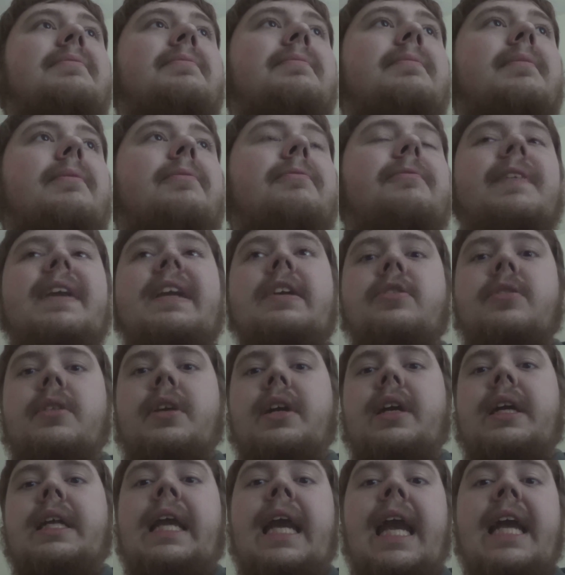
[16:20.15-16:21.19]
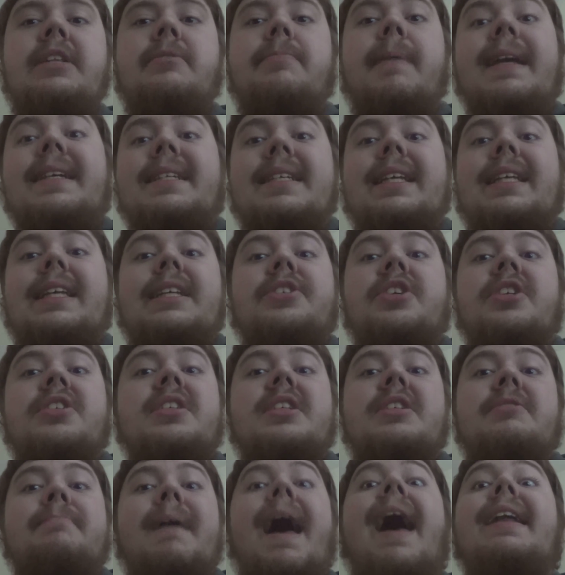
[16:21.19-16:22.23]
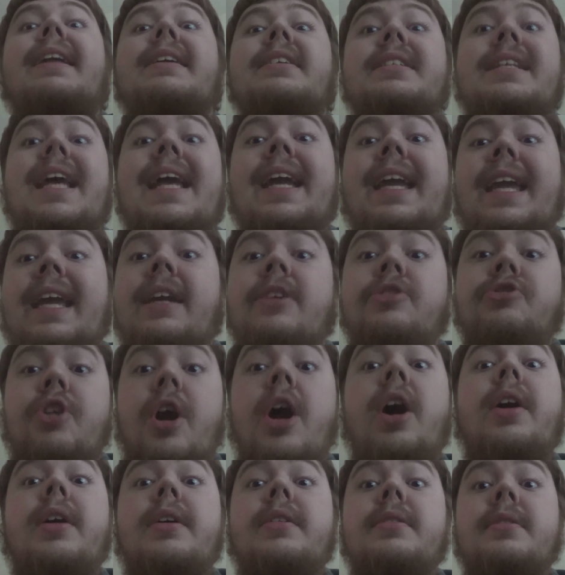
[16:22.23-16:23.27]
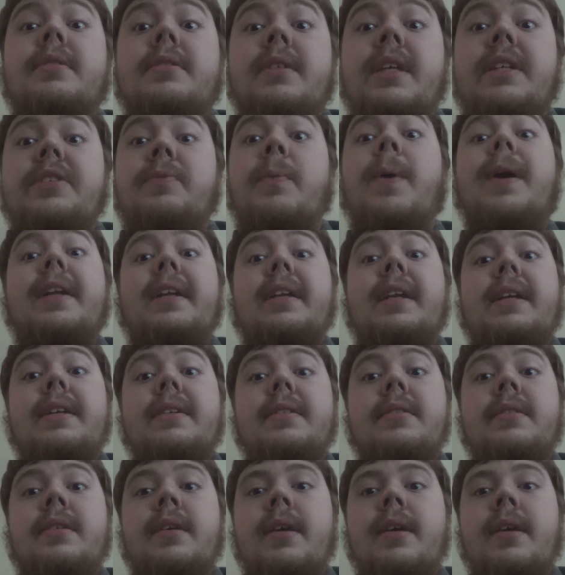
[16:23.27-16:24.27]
feel good. It's basically just as bad as taking drugs, is what it is.